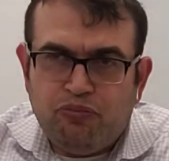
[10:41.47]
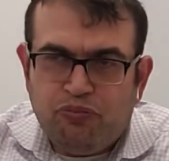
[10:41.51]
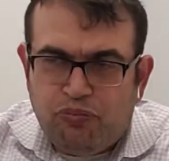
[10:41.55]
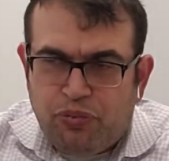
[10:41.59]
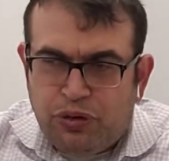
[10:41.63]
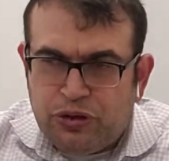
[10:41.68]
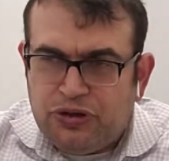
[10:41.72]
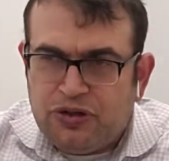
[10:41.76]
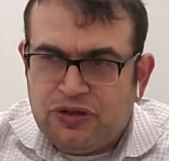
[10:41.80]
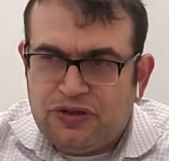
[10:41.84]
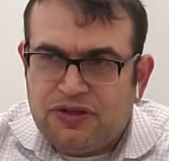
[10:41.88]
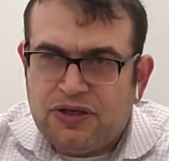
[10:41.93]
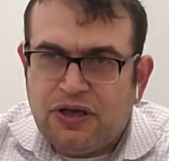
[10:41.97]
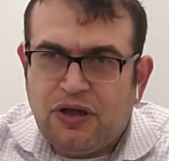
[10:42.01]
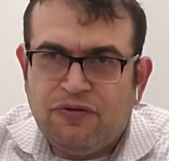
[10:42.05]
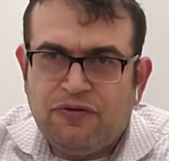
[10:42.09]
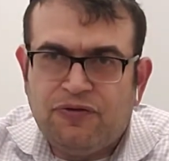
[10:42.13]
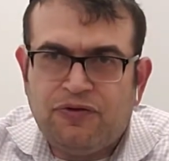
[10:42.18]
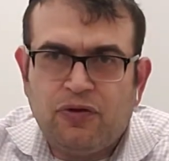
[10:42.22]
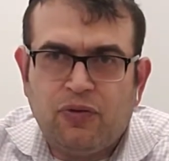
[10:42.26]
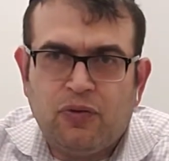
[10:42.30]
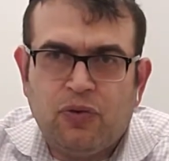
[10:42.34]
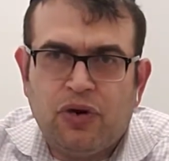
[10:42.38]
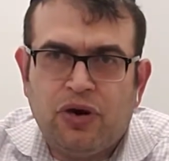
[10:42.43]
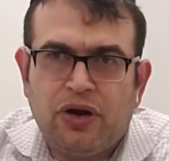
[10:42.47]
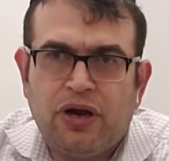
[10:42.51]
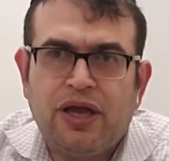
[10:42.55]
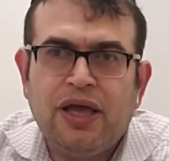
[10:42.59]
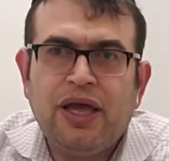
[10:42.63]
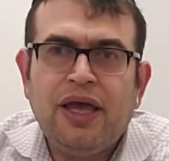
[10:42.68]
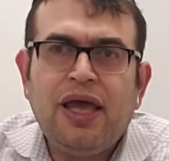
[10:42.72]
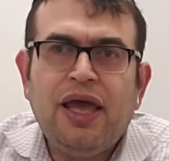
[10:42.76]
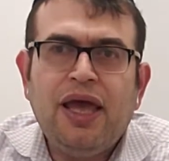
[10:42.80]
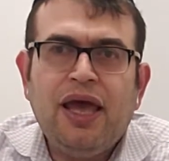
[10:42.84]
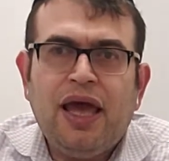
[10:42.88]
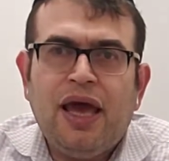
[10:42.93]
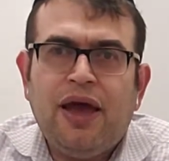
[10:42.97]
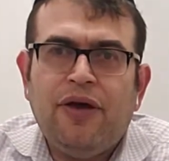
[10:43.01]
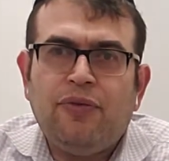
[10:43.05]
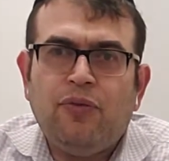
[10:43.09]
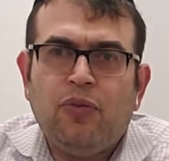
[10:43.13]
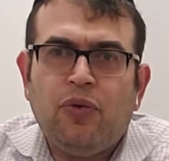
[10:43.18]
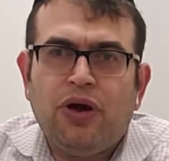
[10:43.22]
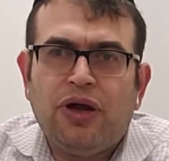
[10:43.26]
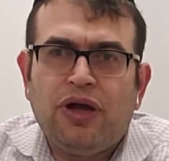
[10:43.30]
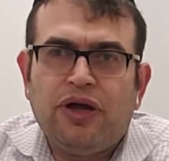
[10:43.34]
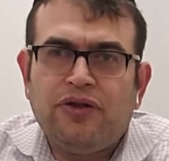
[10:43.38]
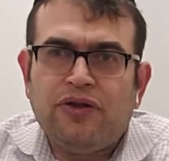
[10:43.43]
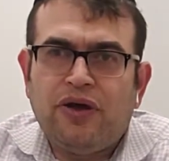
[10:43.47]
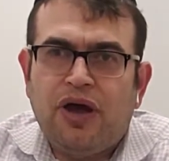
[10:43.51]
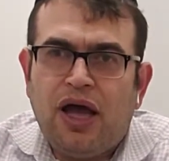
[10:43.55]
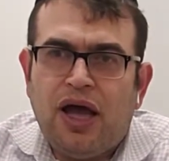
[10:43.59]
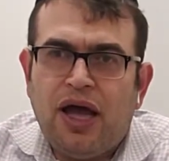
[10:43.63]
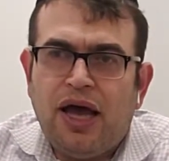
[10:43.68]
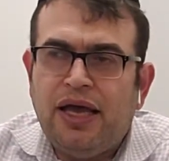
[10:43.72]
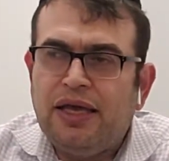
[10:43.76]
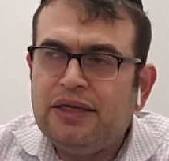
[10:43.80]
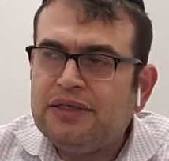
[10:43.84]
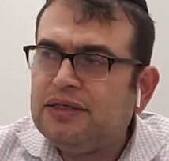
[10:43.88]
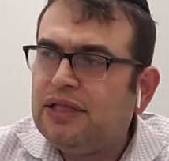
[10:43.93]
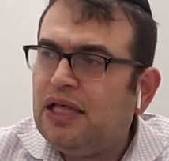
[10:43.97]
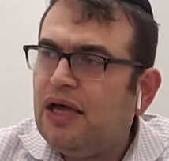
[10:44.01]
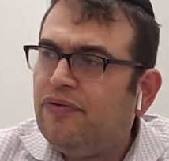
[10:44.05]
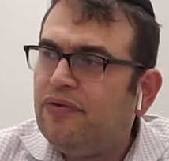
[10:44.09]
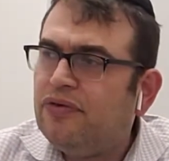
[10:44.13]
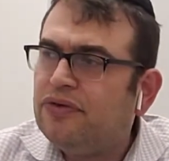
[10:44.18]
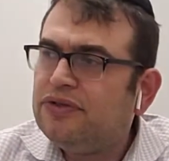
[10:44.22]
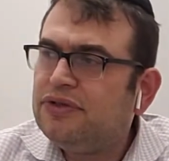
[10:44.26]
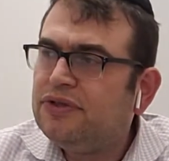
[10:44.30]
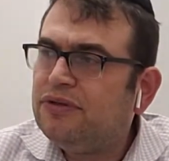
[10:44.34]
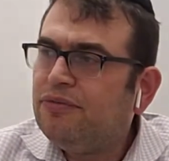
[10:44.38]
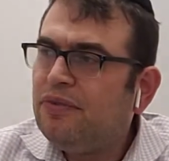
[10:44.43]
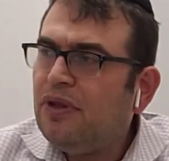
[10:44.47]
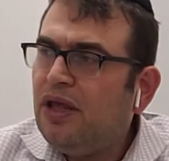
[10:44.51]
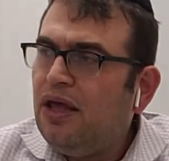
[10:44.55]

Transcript: put yourself to work and work at your highest levels.